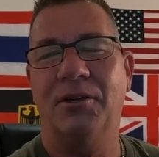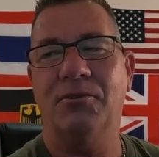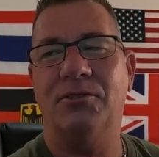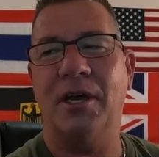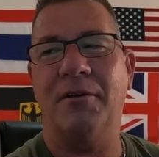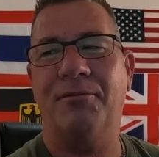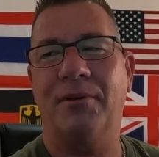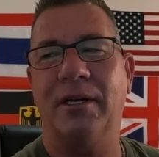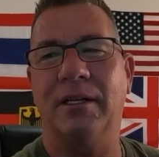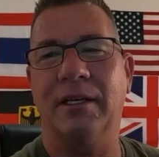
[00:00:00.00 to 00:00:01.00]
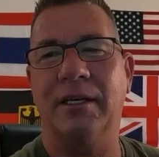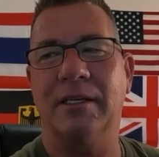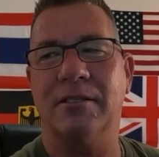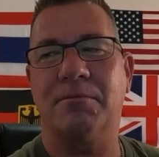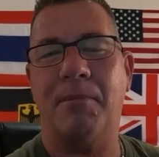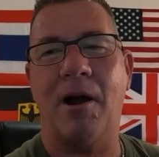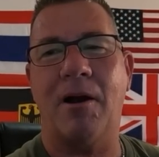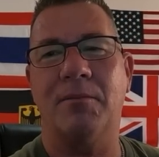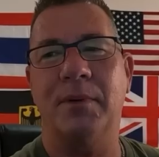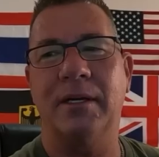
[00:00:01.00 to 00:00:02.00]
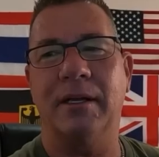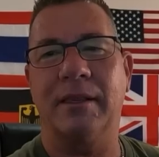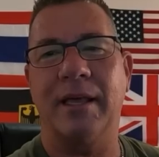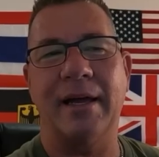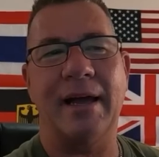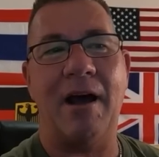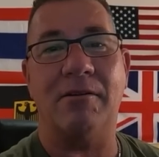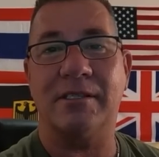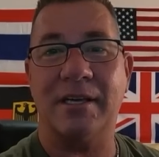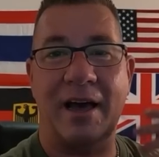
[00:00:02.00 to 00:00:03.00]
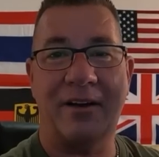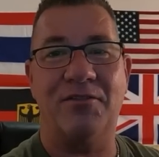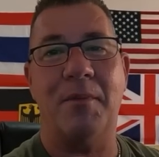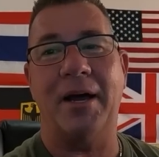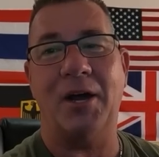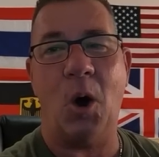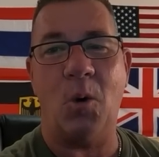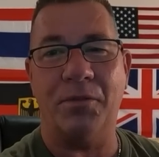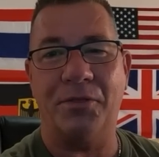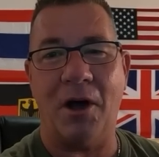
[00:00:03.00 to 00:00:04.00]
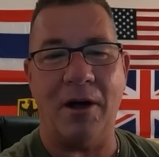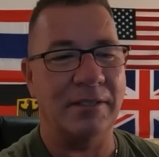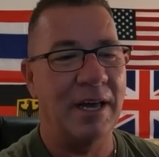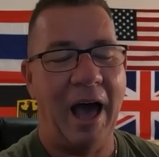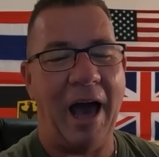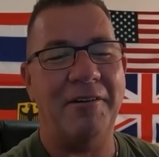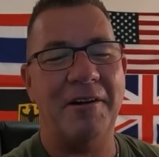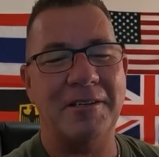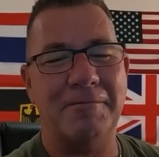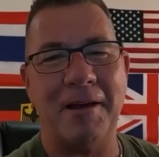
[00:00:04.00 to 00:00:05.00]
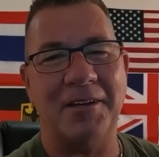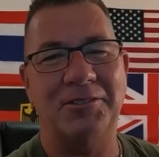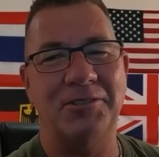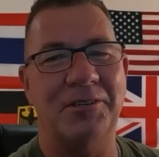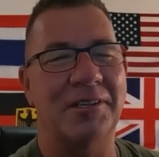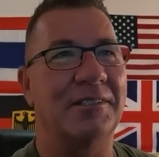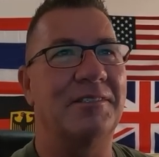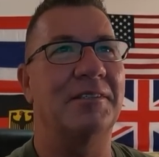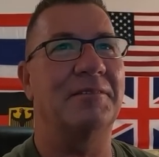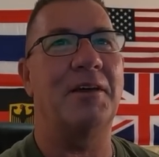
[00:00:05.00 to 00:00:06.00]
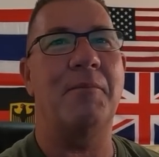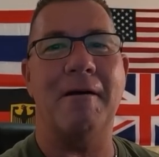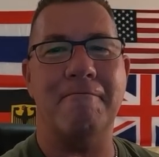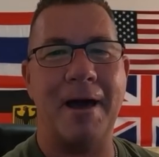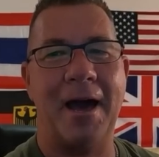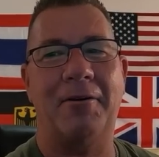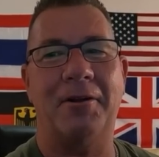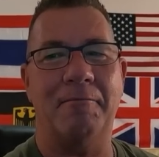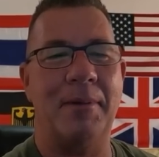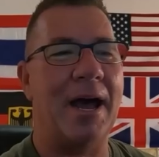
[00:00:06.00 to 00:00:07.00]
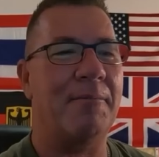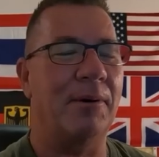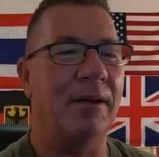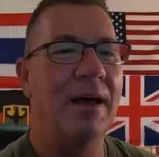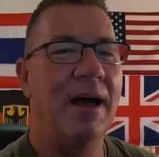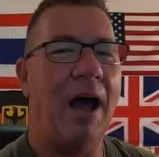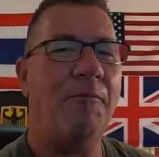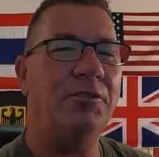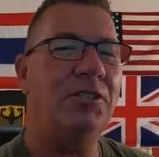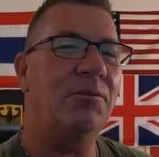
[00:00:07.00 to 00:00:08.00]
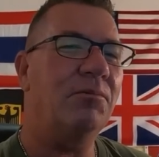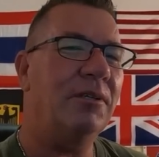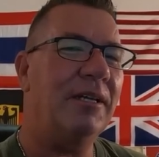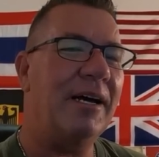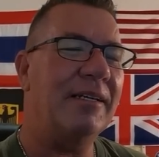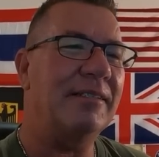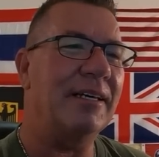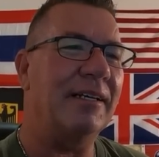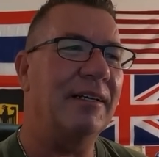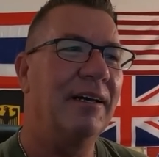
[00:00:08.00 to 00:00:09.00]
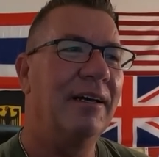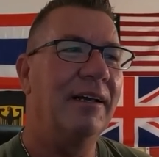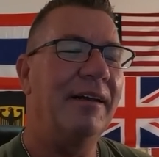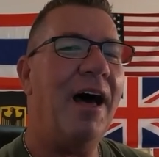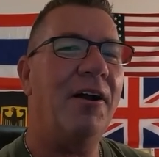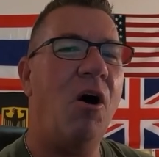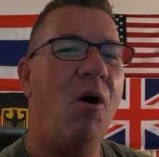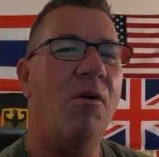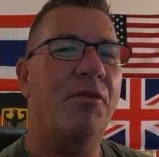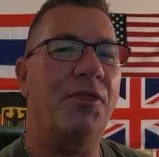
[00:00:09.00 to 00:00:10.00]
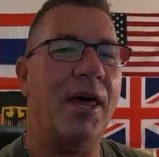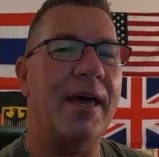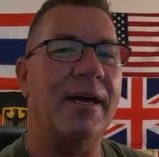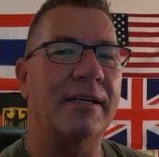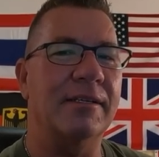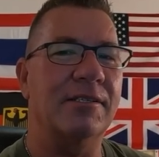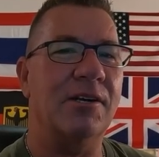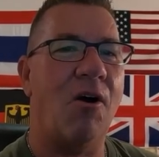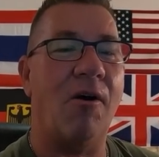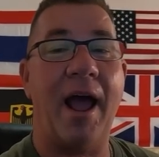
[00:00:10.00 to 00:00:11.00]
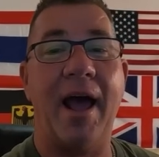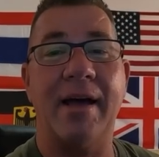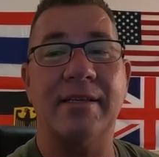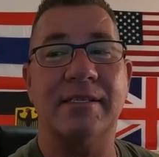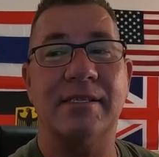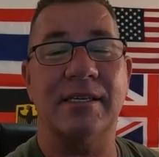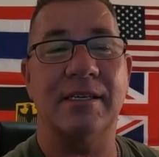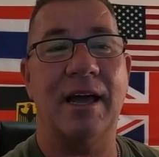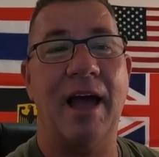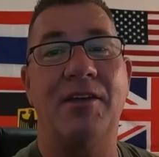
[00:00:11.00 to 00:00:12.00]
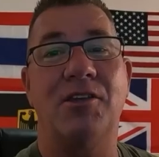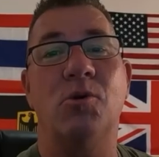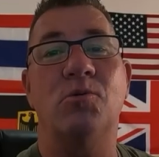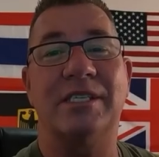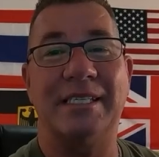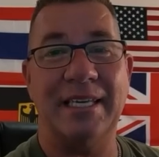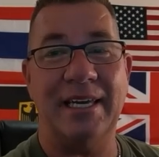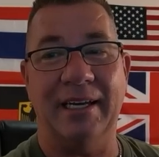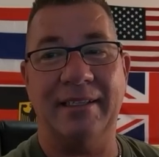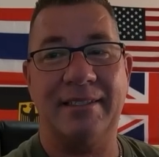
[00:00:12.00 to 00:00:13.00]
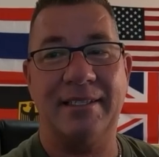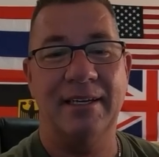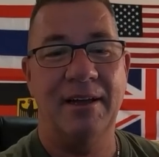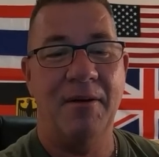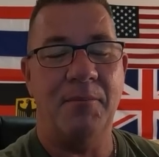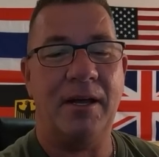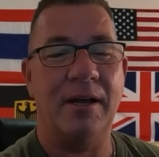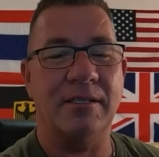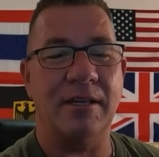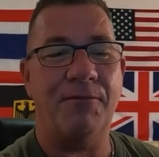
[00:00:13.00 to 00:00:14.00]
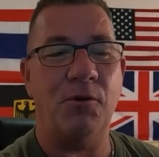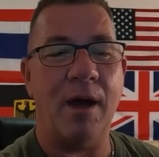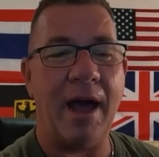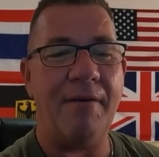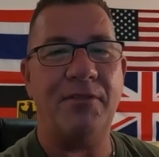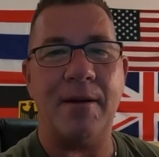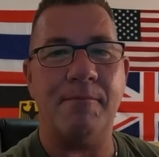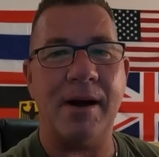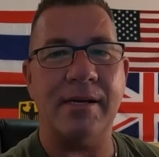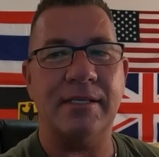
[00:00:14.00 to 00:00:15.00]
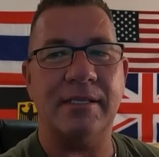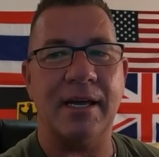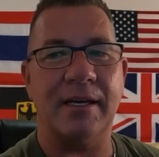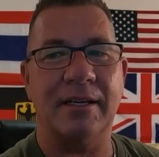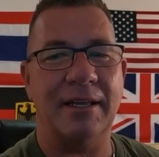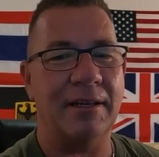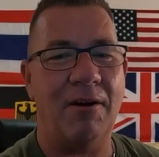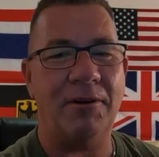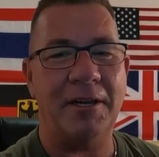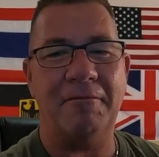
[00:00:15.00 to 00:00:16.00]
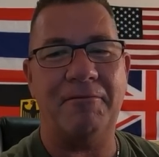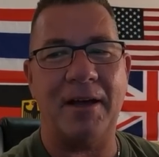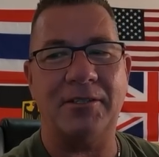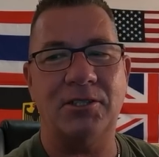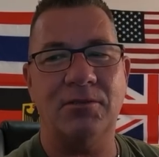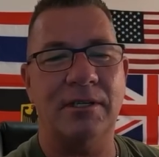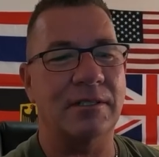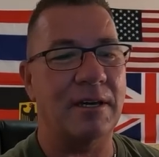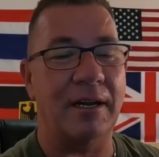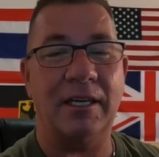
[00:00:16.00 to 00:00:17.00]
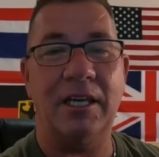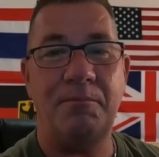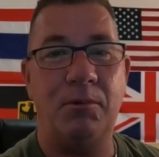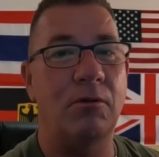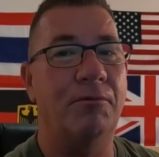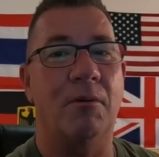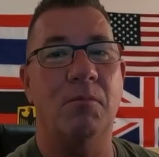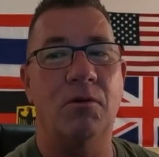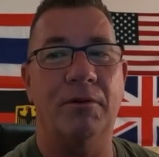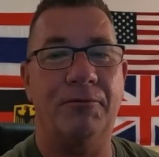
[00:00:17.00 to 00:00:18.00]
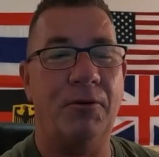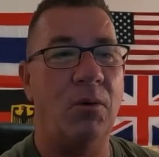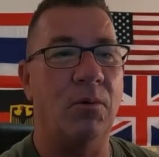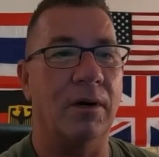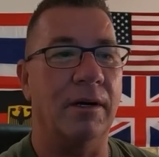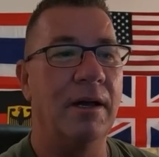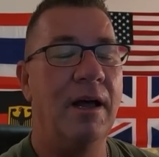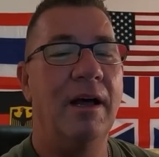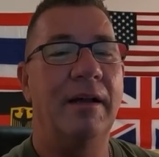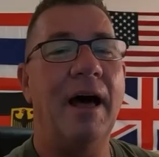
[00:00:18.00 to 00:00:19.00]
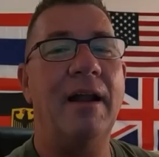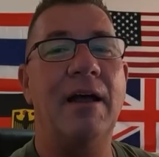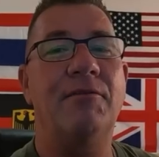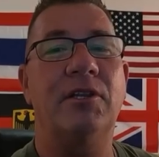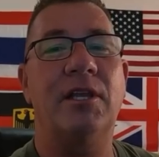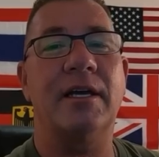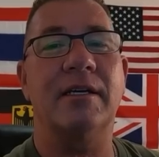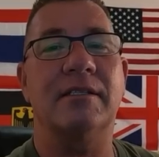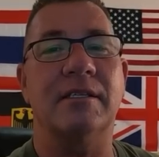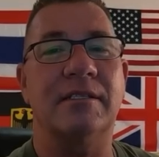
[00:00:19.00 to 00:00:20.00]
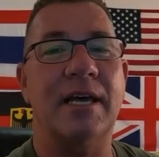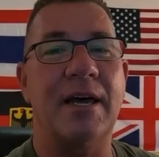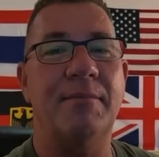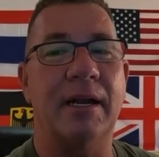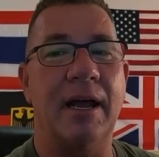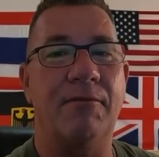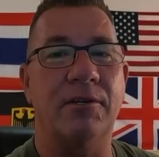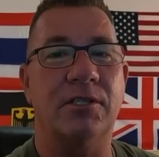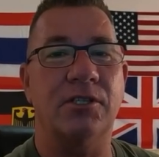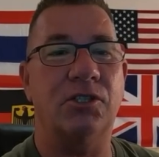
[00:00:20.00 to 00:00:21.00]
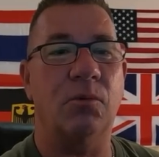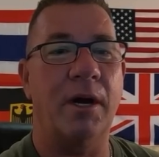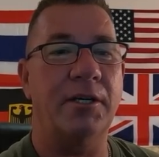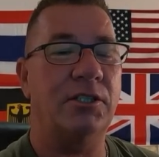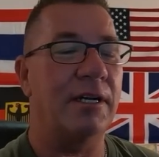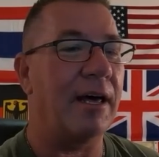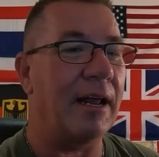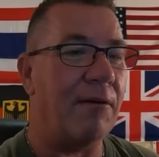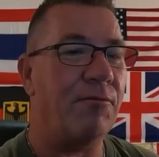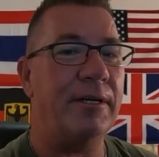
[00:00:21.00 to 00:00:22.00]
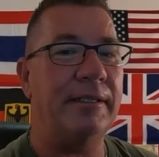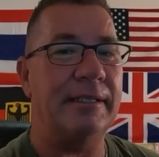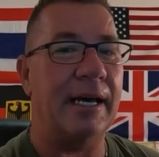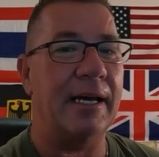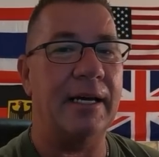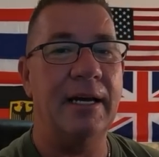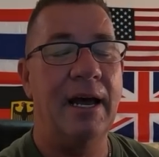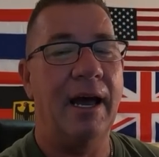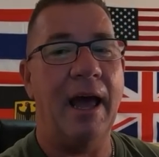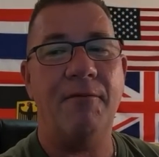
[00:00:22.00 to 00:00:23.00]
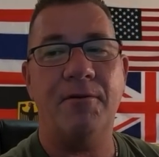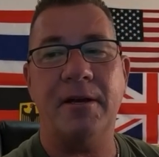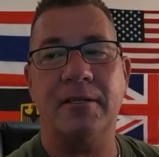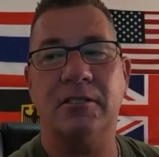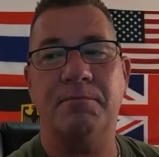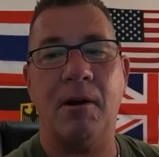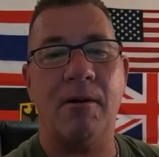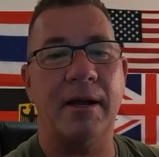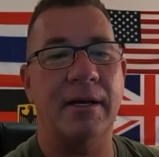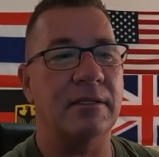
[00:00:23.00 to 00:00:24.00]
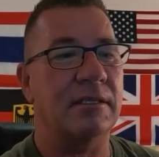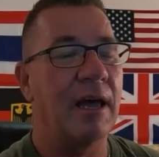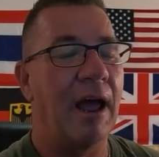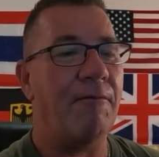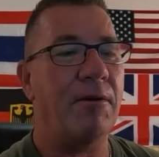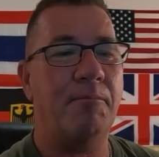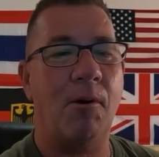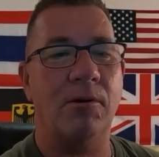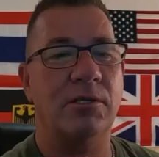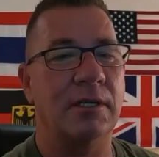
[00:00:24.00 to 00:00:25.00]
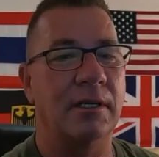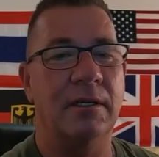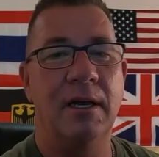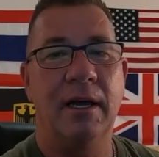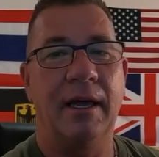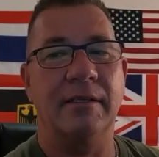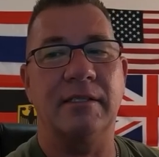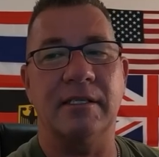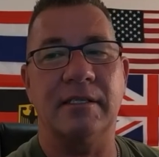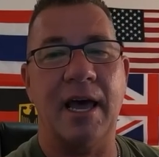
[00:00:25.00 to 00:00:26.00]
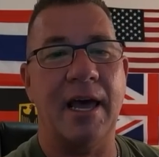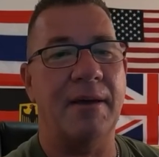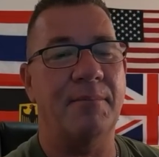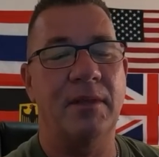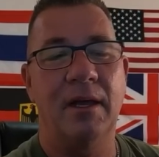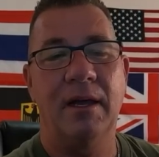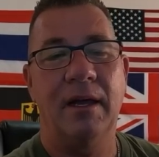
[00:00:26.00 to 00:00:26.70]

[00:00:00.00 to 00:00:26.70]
you definitely inspired me to think outside of my own thoughts. I don't expect you to, to give me a pat on the back, but I want you to realize that not all things are as you see it. Because if you have that mindset, it only affects you and it's going to keep you from moving forward. Not everything is the same in every situation, not every day, every experience, every person is the same.